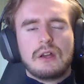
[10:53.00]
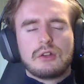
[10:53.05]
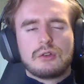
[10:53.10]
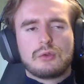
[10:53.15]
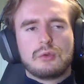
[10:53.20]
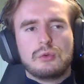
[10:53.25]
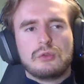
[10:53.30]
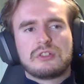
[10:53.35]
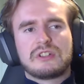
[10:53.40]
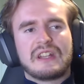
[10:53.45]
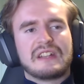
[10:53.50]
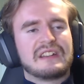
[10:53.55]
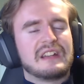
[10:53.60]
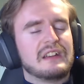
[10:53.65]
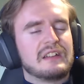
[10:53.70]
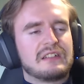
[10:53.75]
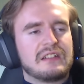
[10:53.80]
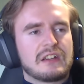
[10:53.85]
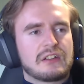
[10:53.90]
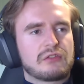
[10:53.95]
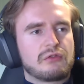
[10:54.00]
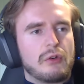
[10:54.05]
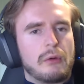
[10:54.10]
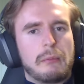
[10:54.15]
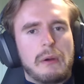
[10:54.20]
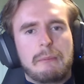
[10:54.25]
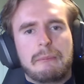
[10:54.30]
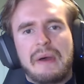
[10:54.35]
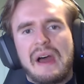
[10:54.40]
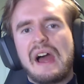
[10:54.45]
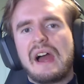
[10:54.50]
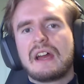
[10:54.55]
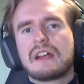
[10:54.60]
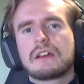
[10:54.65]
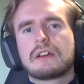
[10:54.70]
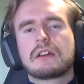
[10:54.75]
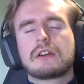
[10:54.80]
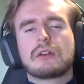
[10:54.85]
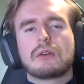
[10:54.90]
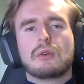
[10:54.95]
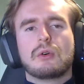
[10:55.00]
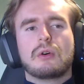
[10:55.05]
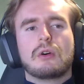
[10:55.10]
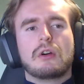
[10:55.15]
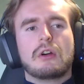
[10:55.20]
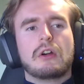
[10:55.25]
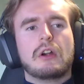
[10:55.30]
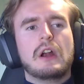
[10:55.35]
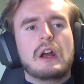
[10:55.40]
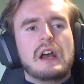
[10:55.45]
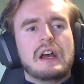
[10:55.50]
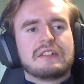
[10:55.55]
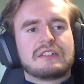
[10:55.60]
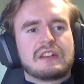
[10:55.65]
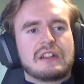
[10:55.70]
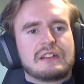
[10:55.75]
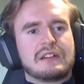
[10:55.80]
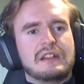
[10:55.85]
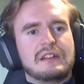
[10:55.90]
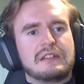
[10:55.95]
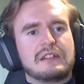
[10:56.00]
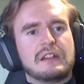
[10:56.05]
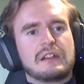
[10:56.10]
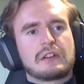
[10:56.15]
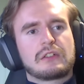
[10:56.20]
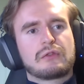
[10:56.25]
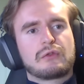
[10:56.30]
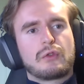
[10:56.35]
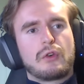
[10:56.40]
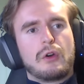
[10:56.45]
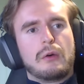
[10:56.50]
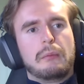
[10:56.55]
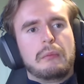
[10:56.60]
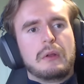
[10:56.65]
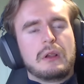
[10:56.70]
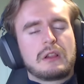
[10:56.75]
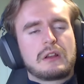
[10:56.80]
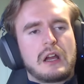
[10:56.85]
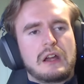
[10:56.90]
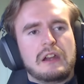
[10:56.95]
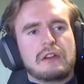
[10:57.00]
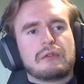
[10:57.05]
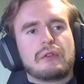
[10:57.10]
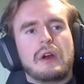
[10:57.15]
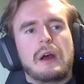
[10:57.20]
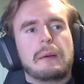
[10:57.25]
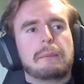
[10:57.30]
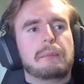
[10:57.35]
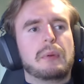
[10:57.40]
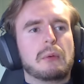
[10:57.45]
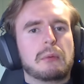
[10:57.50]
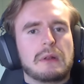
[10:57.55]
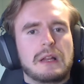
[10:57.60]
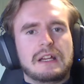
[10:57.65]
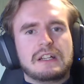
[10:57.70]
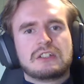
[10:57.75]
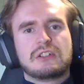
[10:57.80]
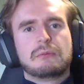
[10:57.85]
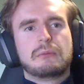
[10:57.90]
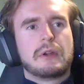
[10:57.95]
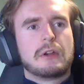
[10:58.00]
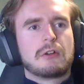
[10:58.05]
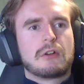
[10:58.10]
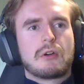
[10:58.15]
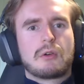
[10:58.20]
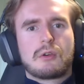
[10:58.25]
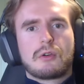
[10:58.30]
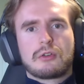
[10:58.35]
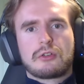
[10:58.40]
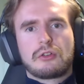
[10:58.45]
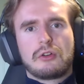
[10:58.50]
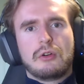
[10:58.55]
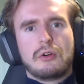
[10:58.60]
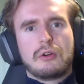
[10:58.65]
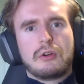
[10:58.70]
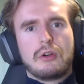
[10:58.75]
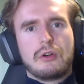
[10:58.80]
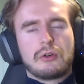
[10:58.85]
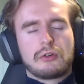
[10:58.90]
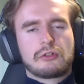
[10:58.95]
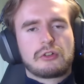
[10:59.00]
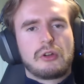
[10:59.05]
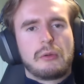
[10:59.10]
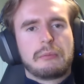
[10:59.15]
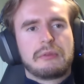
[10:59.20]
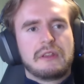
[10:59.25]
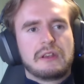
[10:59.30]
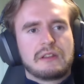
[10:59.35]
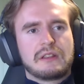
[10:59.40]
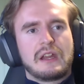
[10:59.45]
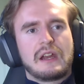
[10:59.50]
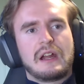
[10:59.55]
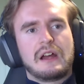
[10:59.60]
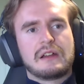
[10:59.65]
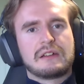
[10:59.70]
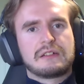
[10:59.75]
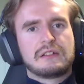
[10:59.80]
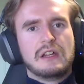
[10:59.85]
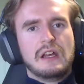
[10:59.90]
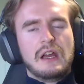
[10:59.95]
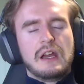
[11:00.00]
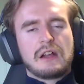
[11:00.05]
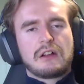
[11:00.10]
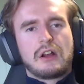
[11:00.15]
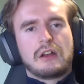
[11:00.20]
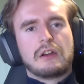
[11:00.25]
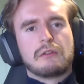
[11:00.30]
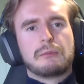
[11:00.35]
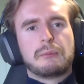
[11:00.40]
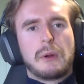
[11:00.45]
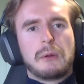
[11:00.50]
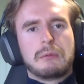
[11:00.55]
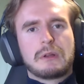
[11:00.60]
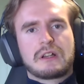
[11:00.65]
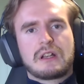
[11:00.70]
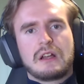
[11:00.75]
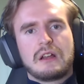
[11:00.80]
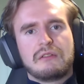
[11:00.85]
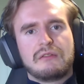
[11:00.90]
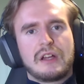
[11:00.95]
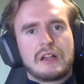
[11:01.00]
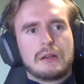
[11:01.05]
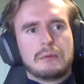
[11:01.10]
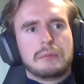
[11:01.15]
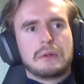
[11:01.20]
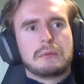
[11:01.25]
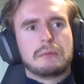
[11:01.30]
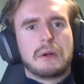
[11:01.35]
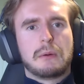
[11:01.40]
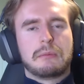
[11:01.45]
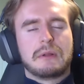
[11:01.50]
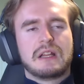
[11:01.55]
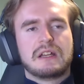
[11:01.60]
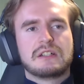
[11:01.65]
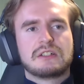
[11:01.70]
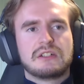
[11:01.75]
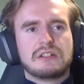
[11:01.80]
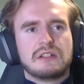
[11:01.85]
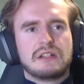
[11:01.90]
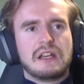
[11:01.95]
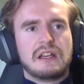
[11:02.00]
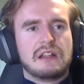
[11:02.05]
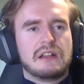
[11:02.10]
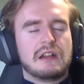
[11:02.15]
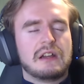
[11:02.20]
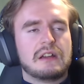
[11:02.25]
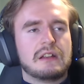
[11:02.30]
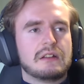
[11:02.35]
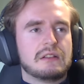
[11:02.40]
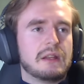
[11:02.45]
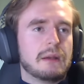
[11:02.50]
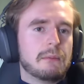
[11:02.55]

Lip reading: to statistics from a bank or statistics from kind of a population bureau or something that has kind of publicly available population data,